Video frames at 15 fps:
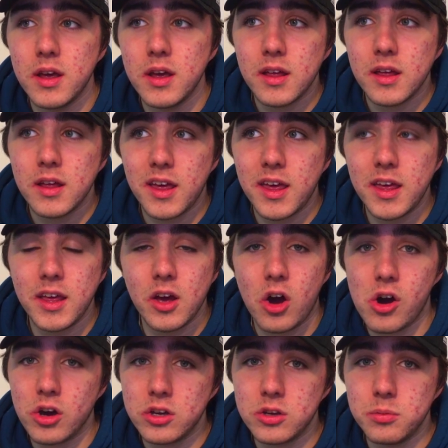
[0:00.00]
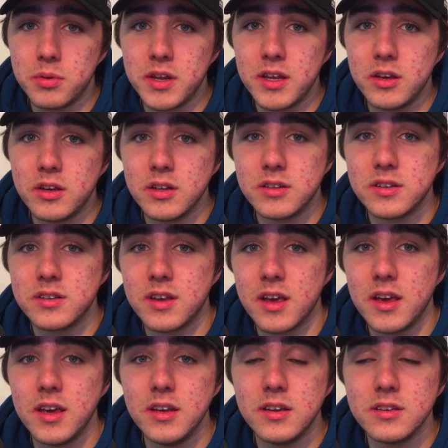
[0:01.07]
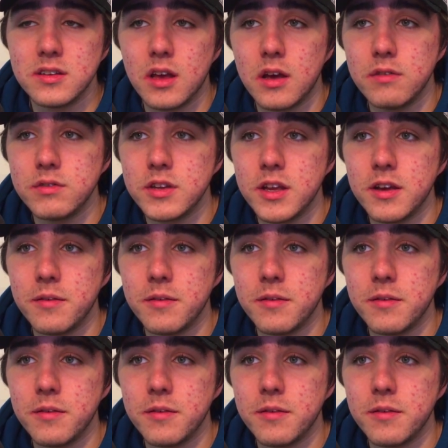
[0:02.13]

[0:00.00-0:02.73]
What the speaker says: he arguably, you could say he deserves it.